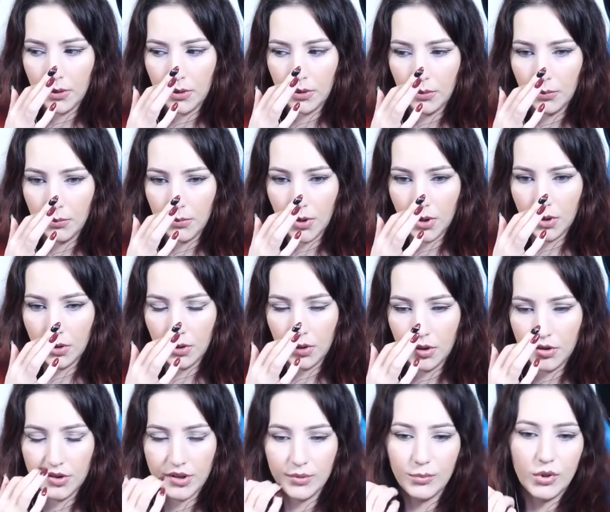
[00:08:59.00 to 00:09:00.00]
Come on,
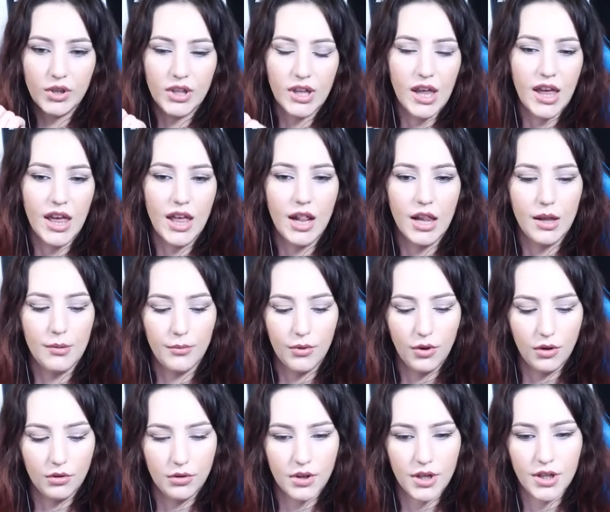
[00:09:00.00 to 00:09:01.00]
someone kill him
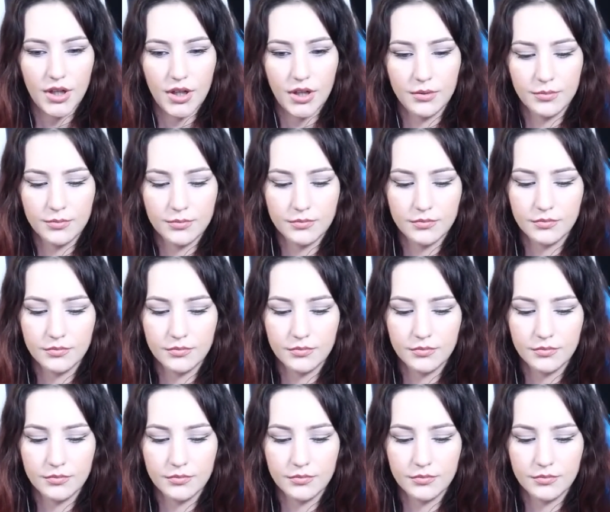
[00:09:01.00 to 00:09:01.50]
already.